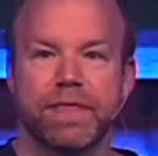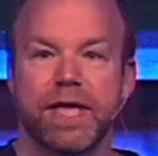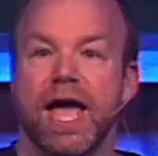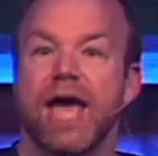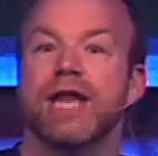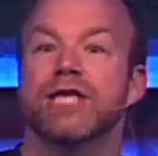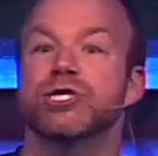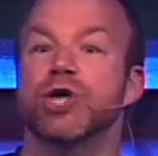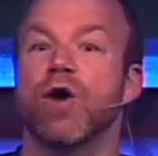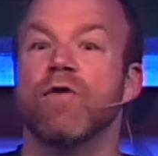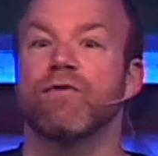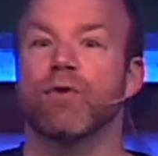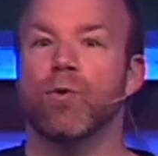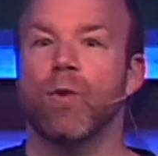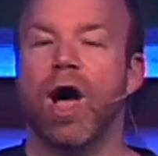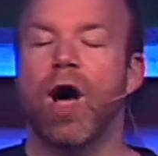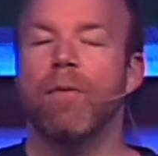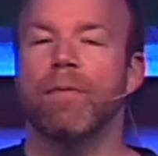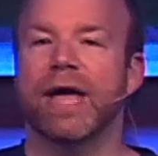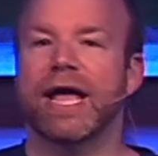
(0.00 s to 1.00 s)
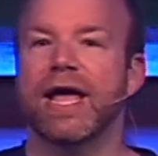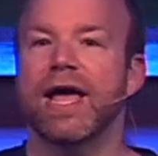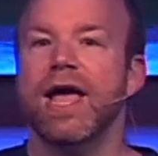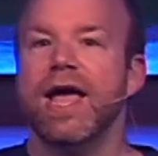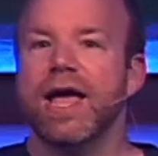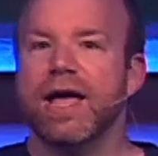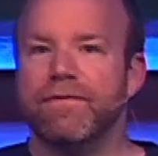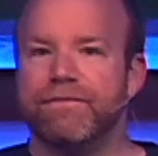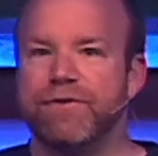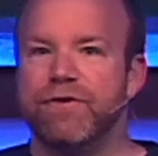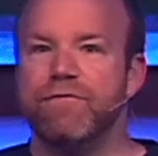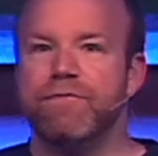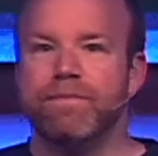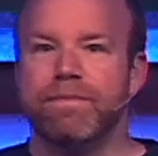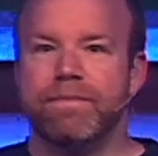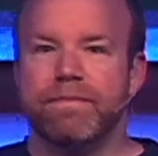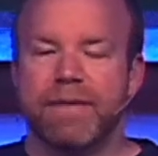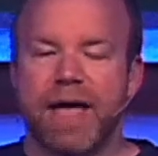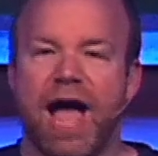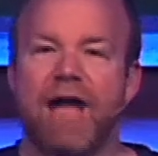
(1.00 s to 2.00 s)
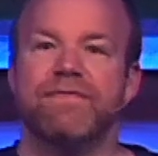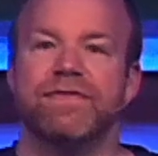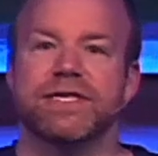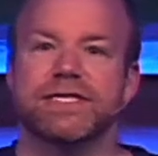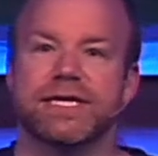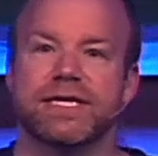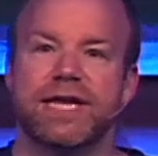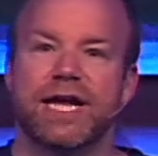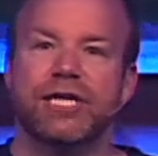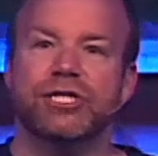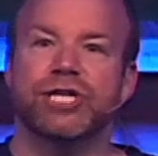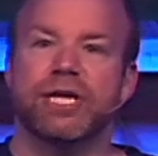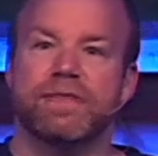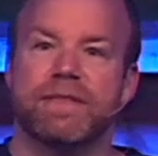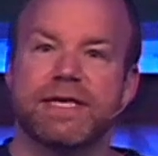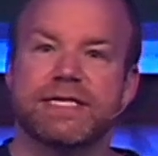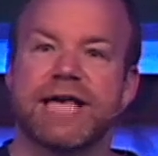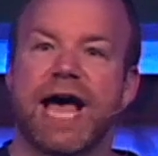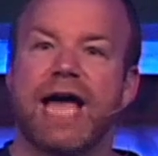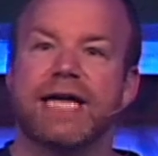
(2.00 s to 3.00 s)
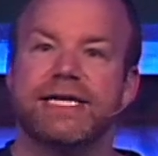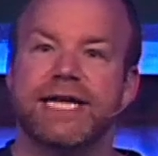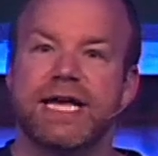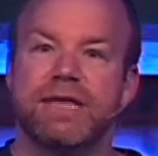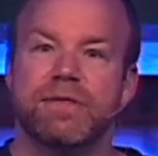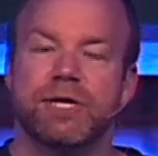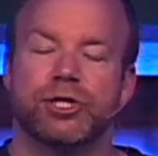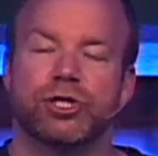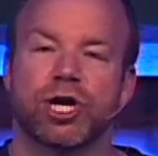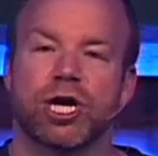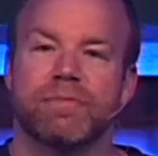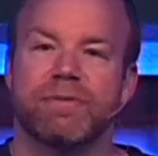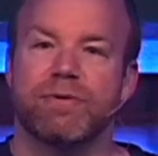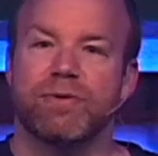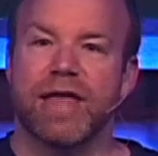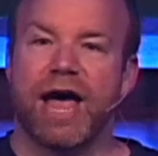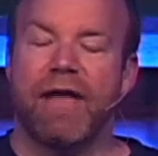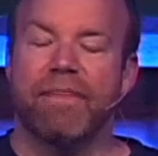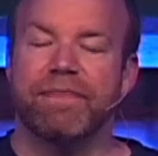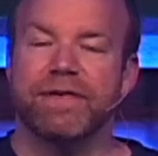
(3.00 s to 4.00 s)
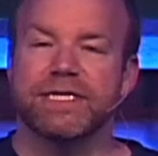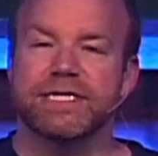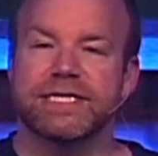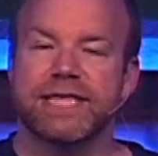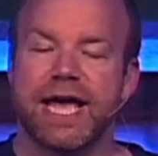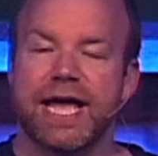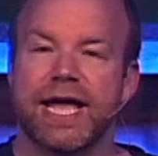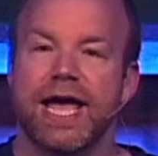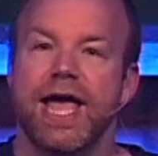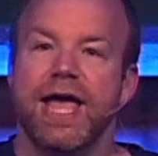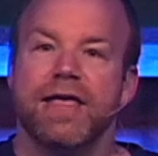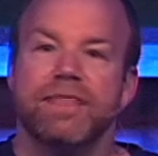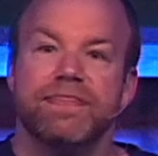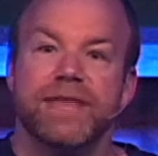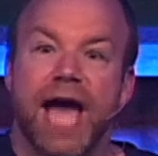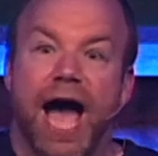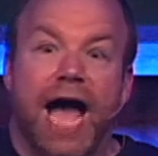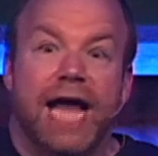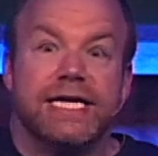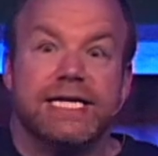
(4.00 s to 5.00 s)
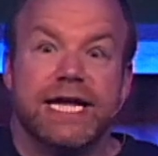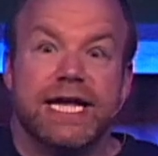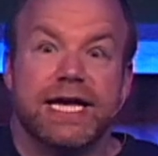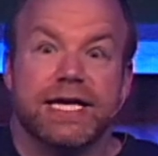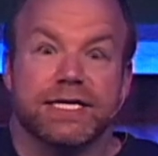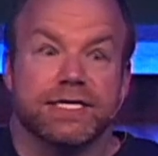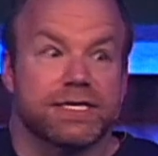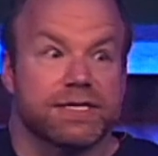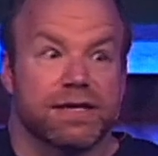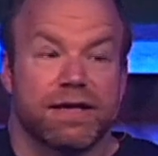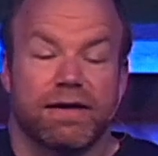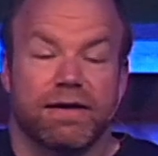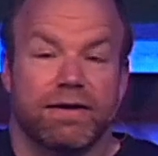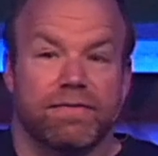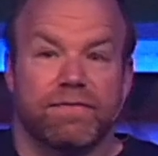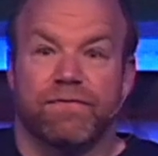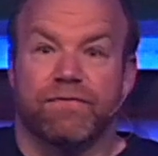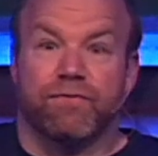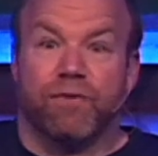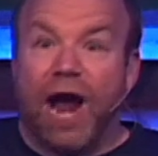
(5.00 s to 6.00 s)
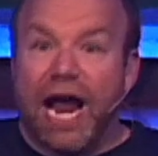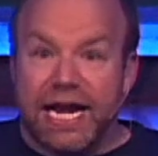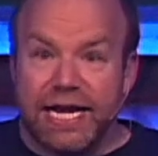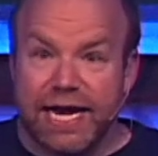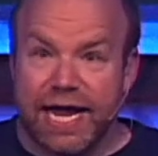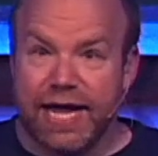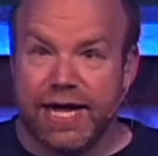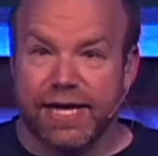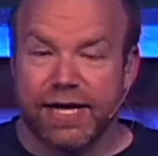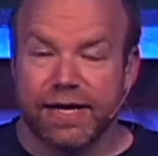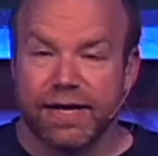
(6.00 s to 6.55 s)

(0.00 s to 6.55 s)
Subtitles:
And it's overwhelming. If you have this addiction, this idea that you're going to be without this thing, the idea is frightening,